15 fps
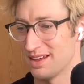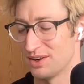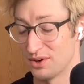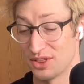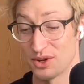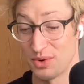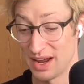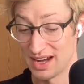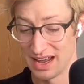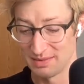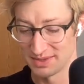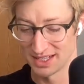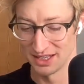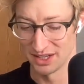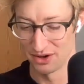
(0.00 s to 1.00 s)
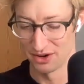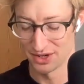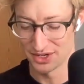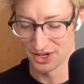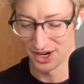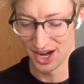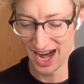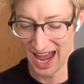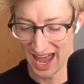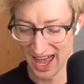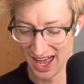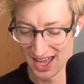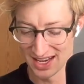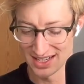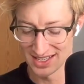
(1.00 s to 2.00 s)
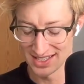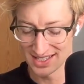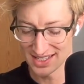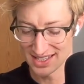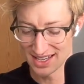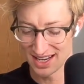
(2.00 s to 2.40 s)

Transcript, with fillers: or the great names in literature, and